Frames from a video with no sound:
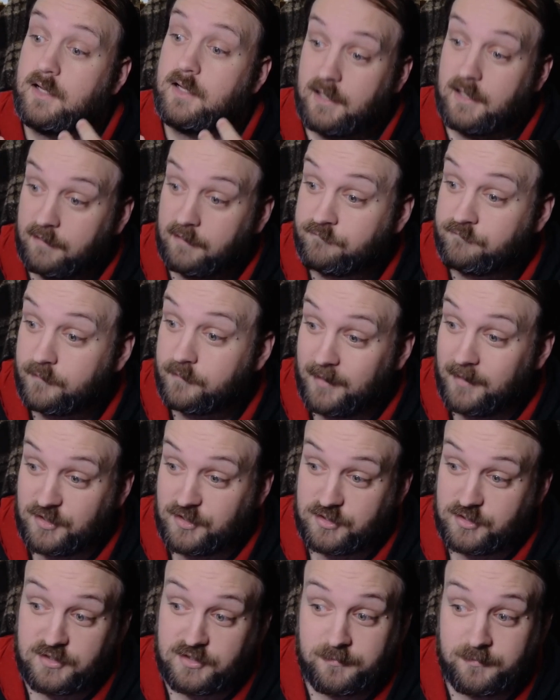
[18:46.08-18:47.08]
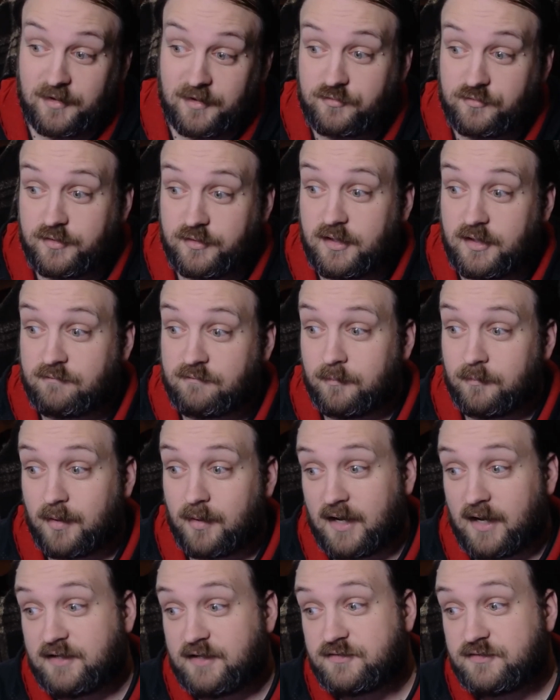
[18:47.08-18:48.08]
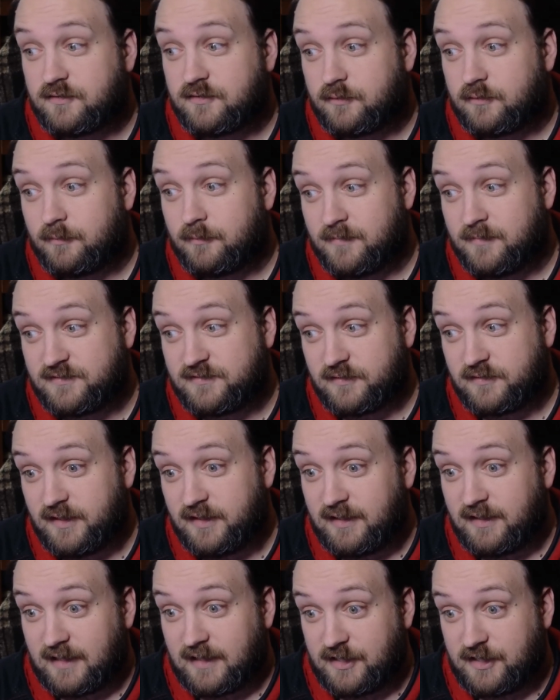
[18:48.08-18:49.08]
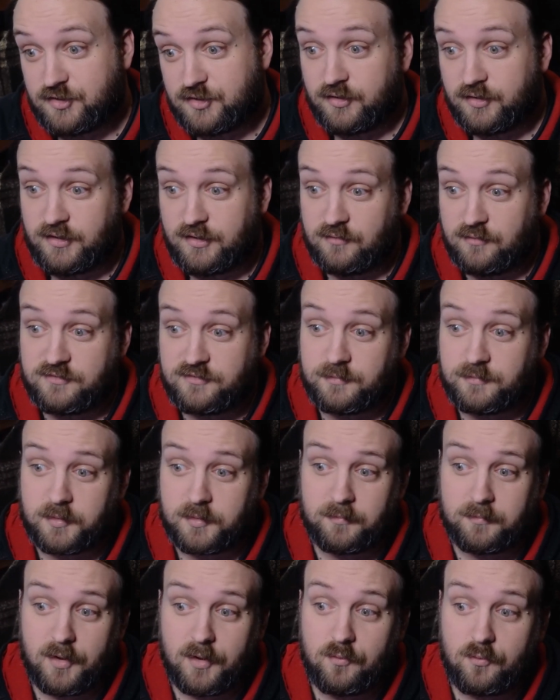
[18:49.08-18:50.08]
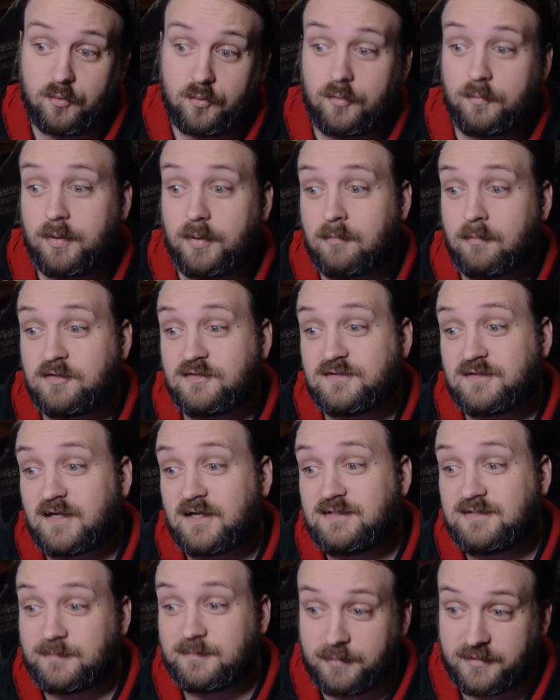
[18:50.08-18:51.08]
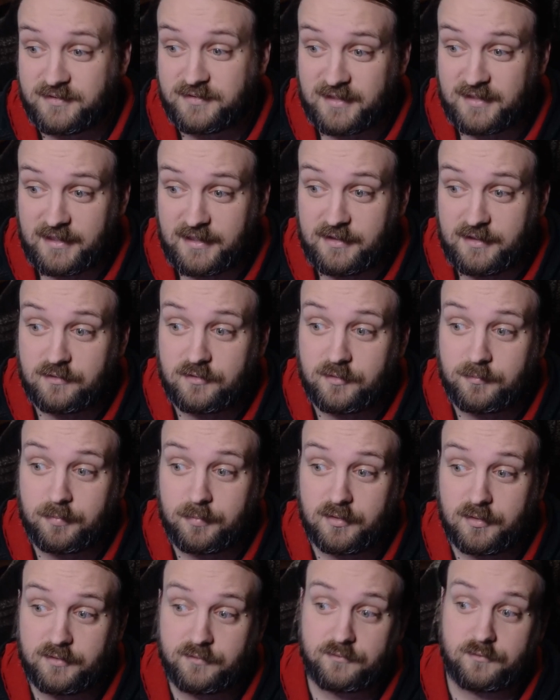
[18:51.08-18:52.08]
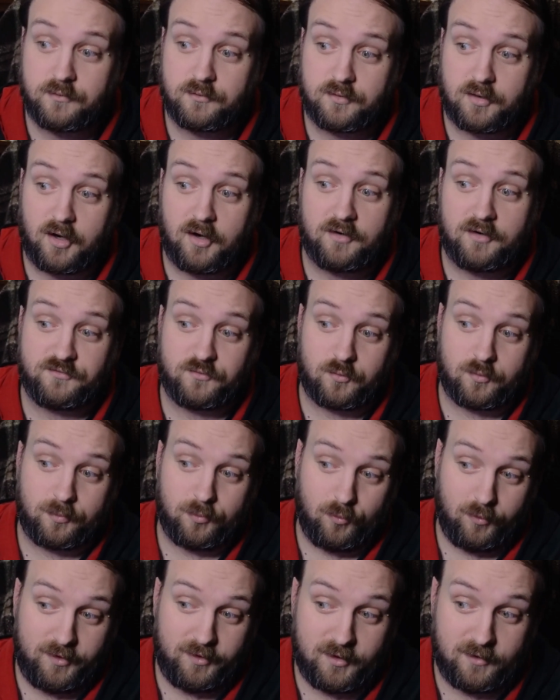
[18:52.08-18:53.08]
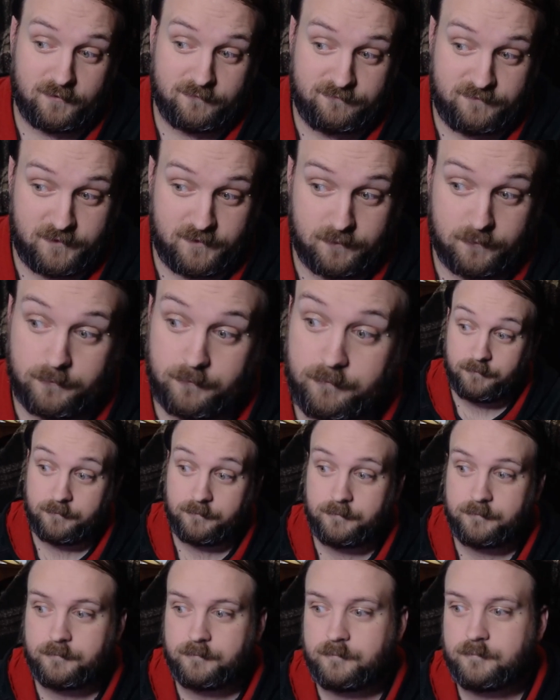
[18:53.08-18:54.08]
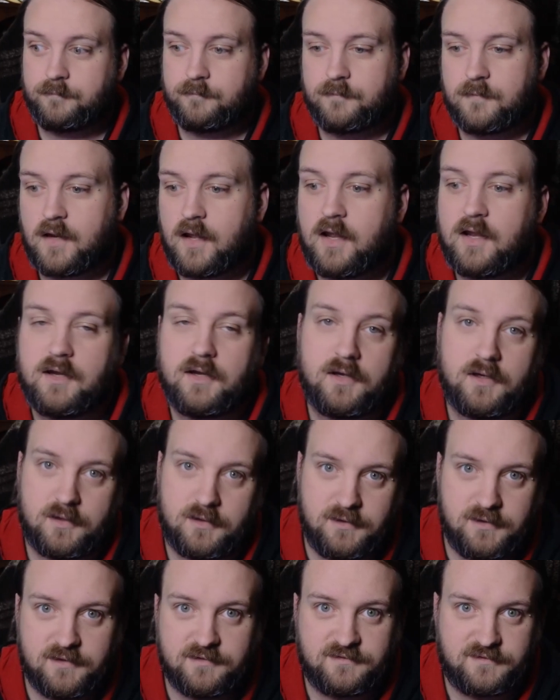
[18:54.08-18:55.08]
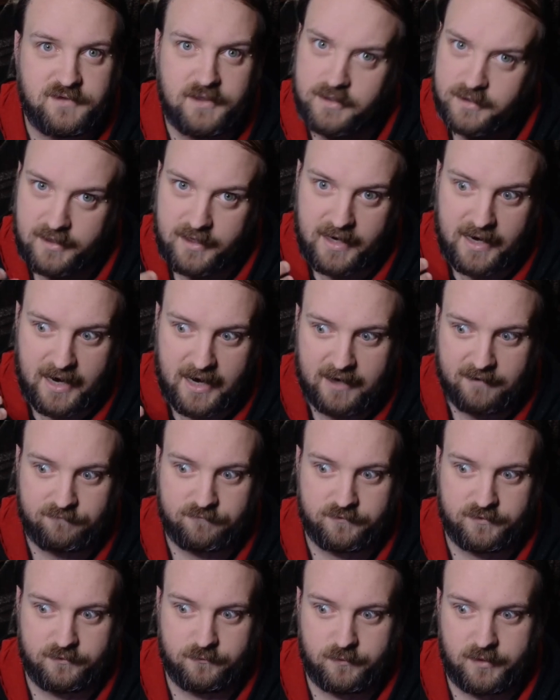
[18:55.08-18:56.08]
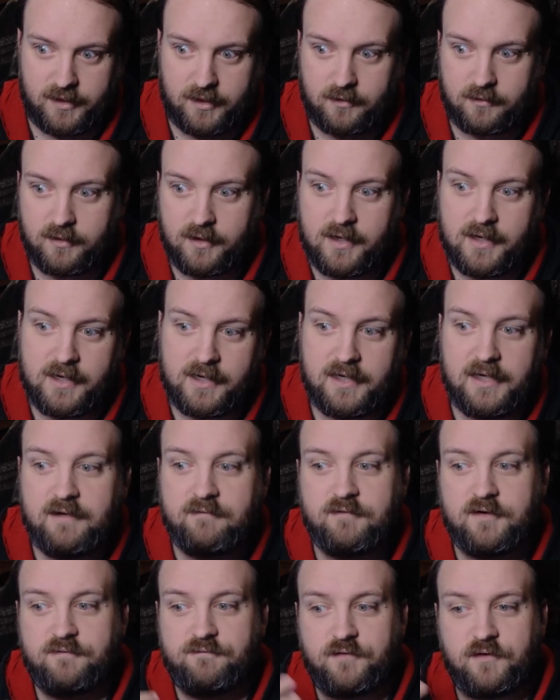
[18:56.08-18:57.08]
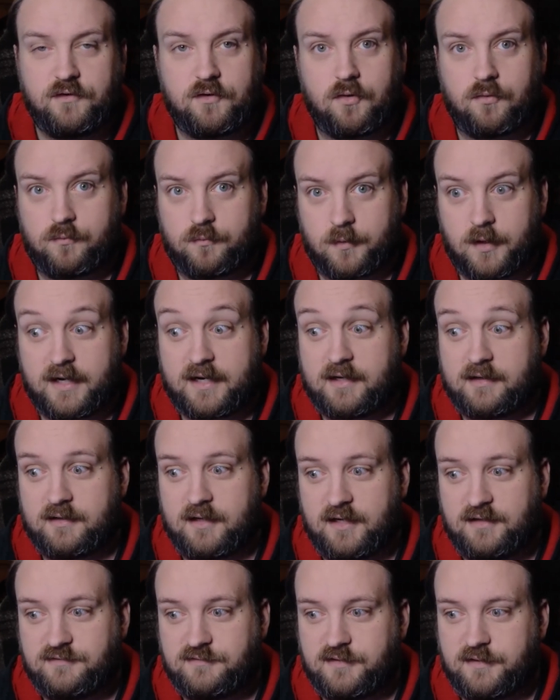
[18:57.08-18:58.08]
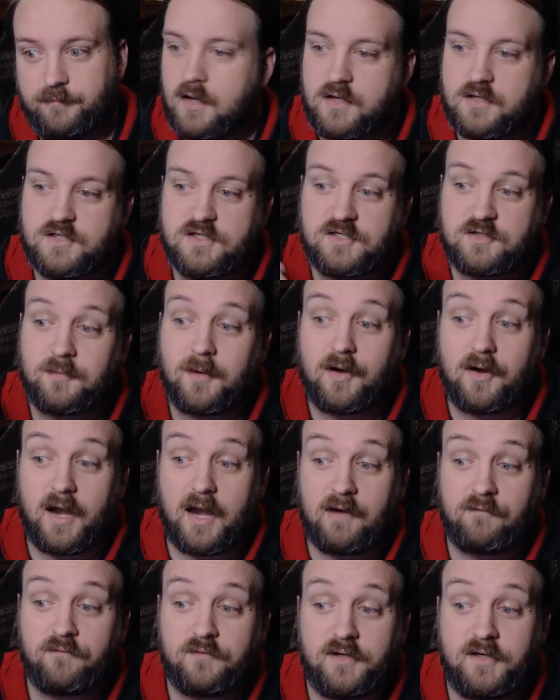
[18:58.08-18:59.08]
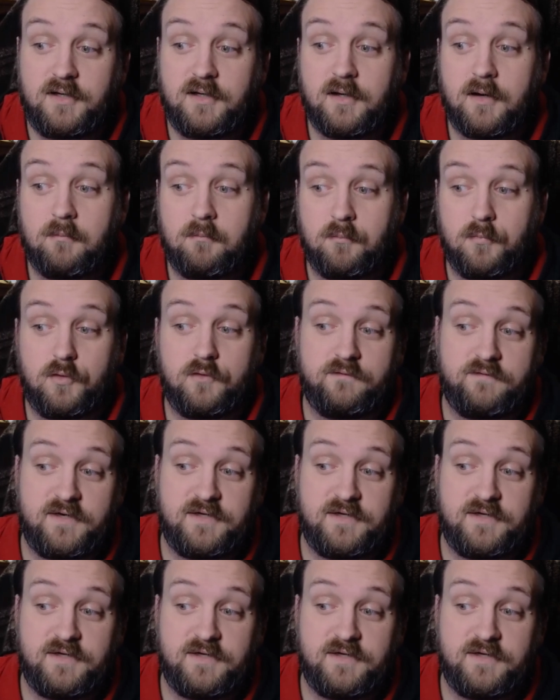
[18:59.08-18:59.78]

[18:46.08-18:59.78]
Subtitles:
information, especially of a biased or misleading nature, used to promote or publicize a particular political cause or point of view. You see it everywhere, even if you don't recognize it. Just about every movie,